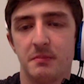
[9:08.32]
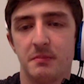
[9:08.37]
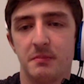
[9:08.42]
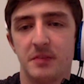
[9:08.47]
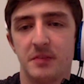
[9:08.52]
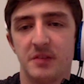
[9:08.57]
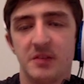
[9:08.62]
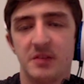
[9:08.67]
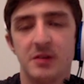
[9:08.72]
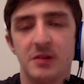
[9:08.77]

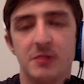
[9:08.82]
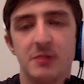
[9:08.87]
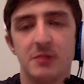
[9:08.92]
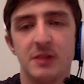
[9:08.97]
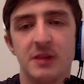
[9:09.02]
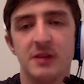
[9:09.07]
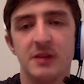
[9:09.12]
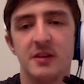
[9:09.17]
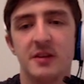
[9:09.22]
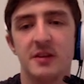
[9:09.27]
It's not
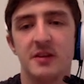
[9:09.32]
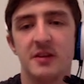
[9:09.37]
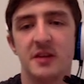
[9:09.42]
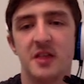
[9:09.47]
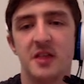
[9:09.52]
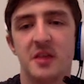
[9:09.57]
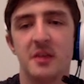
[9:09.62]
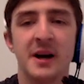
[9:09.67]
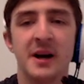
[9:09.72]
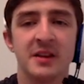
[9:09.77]
really got anything in
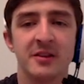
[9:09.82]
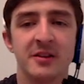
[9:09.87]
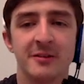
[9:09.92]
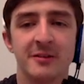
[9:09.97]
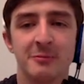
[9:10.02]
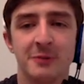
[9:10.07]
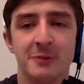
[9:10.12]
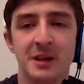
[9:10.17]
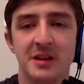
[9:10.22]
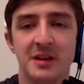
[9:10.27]
the back that's
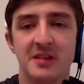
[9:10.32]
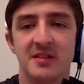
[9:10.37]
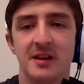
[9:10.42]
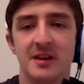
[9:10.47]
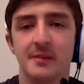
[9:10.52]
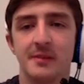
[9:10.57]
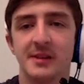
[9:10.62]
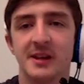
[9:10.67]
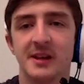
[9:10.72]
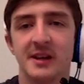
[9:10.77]
weak to
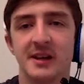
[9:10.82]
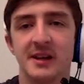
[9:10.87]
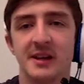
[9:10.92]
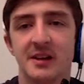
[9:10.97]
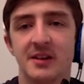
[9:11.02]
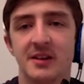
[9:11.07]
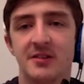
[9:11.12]
Sableye here,